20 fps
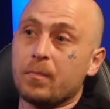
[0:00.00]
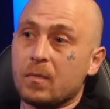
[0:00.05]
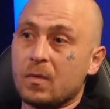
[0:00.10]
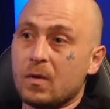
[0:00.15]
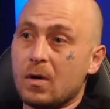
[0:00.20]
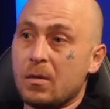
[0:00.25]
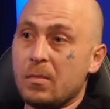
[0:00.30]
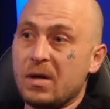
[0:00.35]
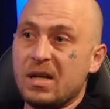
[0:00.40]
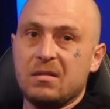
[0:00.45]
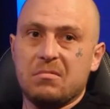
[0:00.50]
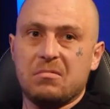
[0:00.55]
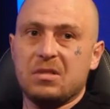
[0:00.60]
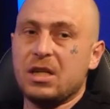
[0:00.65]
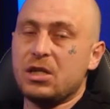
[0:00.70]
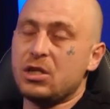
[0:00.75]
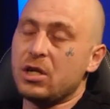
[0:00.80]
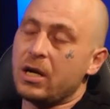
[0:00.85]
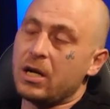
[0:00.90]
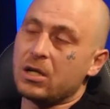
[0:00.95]
You know what I mean?
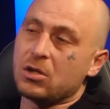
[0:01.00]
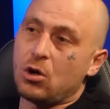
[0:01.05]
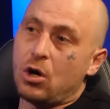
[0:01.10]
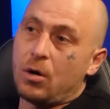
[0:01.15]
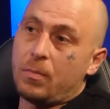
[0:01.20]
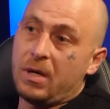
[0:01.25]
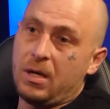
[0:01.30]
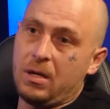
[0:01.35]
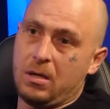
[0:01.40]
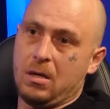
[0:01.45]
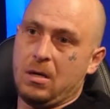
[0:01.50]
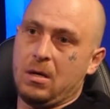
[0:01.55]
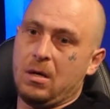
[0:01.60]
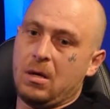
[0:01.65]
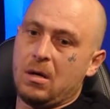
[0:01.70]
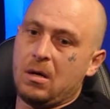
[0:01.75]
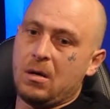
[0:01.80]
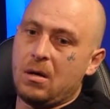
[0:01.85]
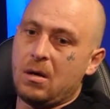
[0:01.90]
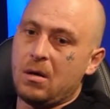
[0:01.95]
DJed as a hobby.
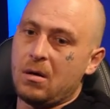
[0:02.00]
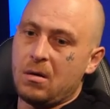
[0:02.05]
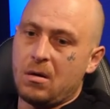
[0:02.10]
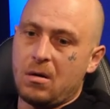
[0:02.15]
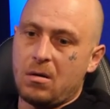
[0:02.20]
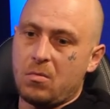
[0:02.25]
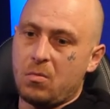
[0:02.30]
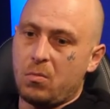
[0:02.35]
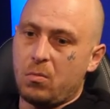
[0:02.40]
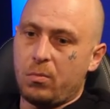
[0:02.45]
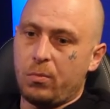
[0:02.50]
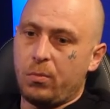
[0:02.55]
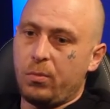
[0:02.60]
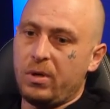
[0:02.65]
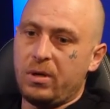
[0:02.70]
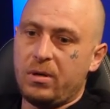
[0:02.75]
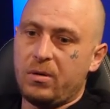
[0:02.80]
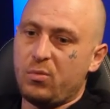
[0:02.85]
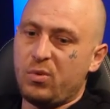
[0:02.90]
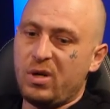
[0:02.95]

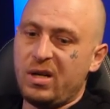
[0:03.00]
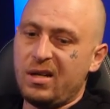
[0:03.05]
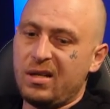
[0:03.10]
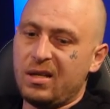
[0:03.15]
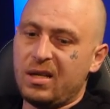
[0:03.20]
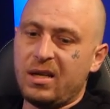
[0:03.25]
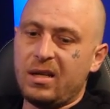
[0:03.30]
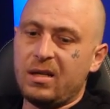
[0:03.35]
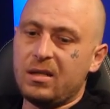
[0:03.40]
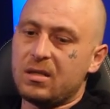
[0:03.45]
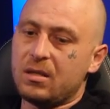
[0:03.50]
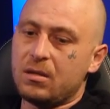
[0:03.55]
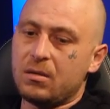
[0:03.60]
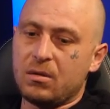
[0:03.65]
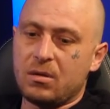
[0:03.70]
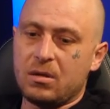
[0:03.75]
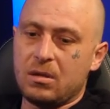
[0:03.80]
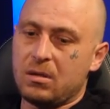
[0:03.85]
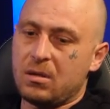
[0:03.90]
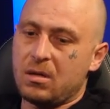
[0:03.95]
We didn't get
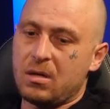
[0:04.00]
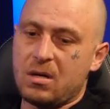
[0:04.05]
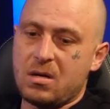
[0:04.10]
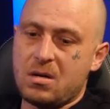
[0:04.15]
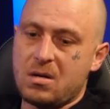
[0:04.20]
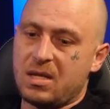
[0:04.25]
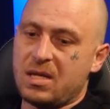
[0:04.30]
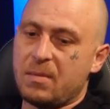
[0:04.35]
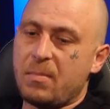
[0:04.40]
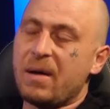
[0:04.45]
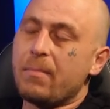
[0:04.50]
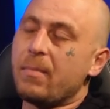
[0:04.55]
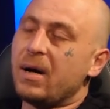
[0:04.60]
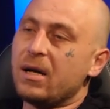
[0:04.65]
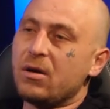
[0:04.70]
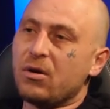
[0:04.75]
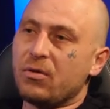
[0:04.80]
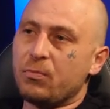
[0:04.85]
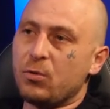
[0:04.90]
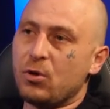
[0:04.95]
into to make
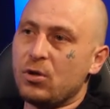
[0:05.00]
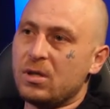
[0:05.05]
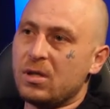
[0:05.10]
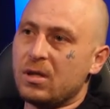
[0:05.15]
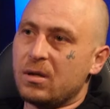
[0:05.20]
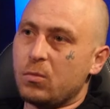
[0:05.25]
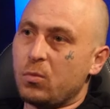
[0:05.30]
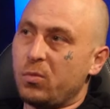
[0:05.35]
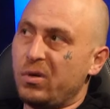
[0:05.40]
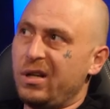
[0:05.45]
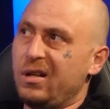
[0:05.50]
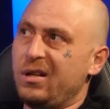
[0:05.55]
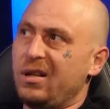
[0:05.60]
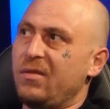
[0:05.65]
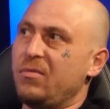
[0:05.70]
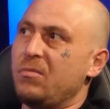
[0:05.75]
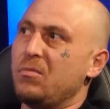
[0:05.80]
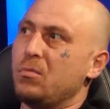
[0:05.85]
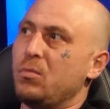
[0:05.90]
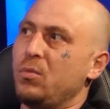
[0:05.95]
money off music. We
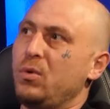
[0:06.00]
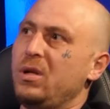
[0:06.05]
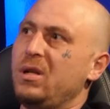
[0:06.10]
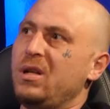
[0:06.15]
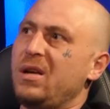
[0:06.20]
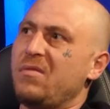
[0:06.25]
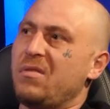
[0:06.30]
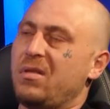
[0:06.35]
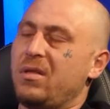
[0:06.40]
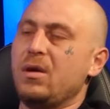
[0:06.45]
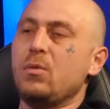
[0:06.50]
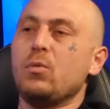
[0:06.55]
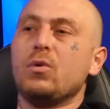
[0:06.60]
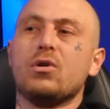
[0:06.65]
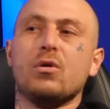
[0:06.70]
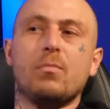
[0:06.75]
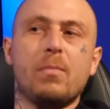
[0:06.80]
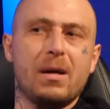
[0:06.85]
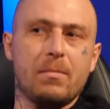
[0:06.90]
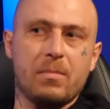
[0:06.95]
didn't even think we
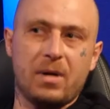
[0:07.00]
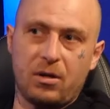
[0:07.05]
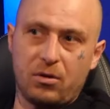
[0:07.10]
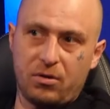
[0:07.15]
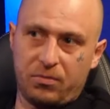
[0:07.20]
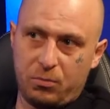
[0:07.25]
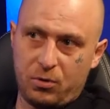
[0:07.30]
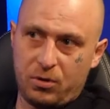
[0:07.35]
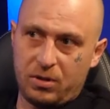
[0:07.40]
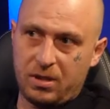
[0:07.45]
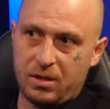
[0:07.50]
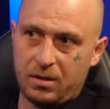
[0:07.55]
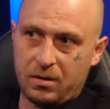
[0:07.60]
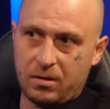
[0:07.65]
could make money off music.